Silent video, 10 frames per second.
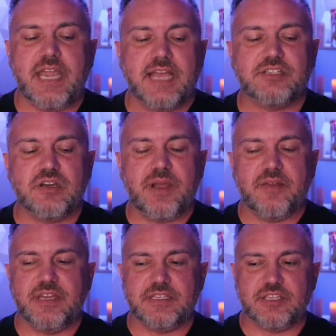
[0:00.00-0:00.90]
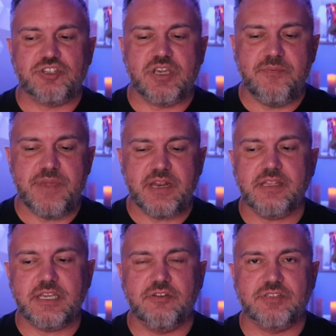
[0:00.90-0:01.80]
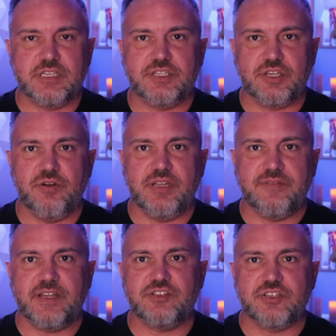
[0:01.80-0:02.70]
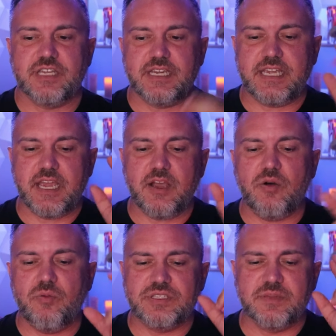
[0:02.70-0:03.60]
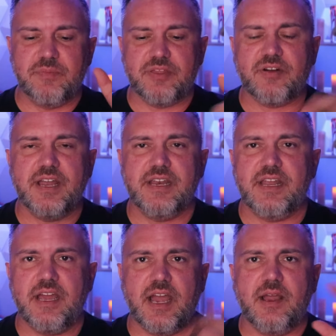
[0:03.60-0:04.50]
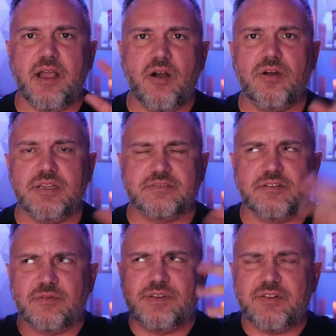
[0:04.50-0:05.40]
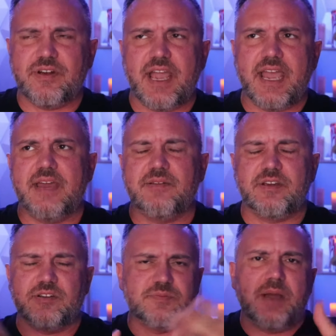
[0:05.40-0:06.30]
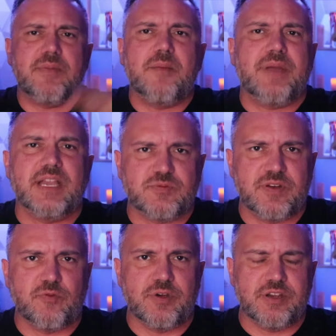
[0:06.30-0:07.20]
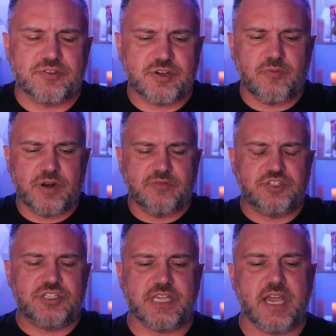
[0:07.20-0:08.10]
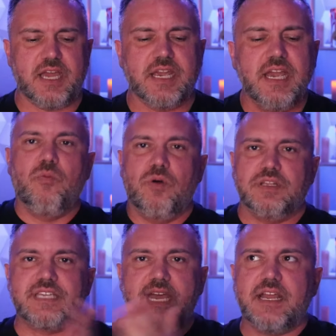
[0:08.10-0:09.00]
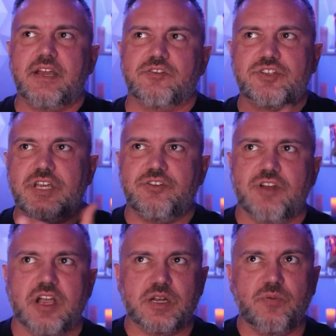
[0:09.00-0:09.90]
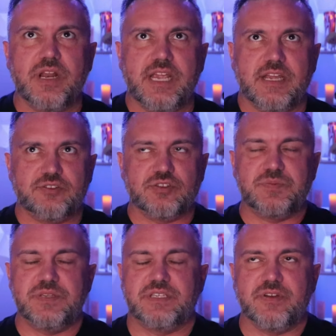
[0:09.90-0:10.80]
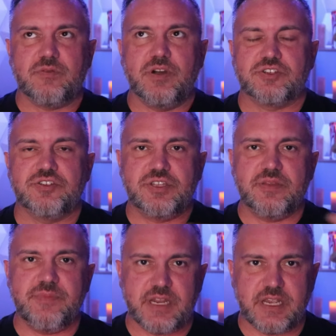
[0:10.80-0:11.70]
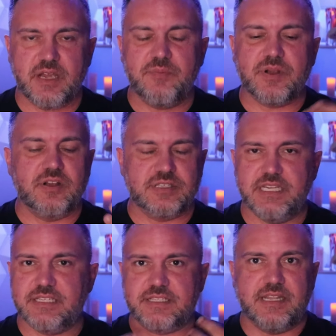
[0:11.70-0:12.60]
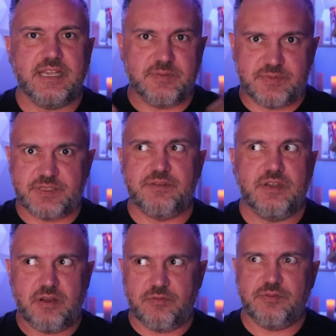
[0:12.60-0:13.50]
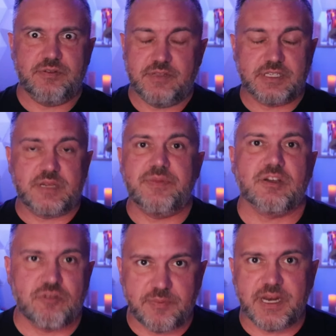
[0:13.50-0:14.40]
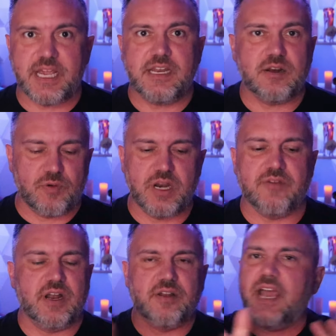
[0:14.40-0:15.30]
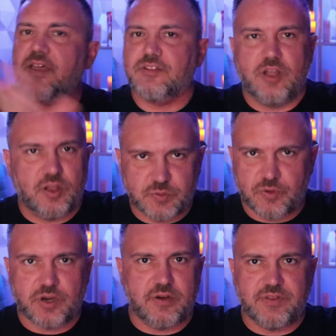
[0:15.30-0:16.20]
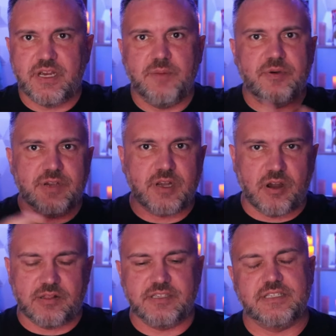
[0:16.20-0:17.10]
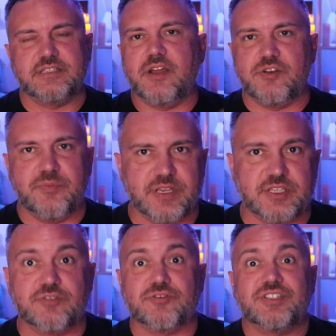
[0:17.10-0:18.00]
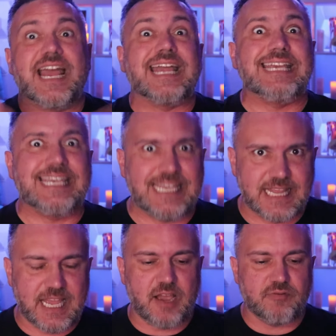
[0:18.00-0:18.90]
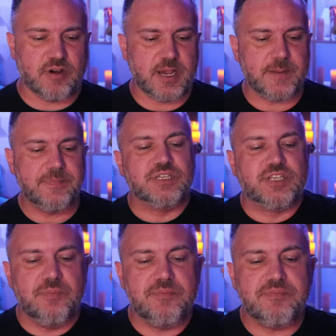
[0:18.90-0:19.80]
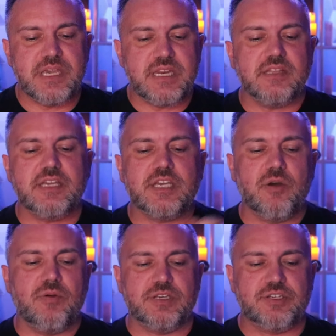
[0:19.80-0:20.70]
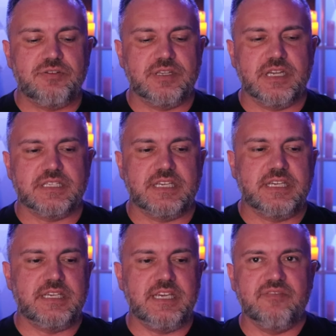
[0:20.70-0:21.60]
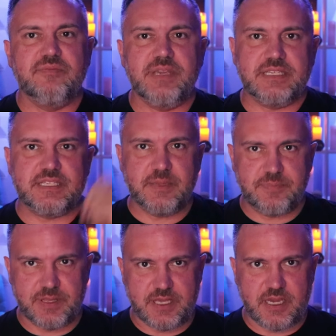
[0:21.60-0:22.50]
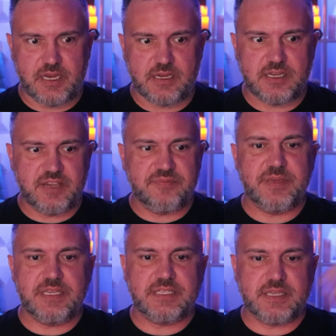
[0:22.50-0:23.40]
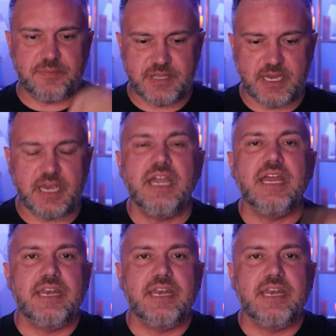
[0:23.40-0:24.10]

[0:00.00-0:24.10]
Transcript: He asked her about this, and she immediately goes into And the fact she's like, Gail was the mother I, I always or never had because my mom passed away four years ago, or whatever she said. On one side, I understand you're not going to want to answer specific questions to the media because it's, it's, you know, this could be incriminating or whatever. I don't know how the laws work over there, but regardless, it's not in your best interest. I get that, right? But to immediately go into this, give me sympathy. Give me sympathy.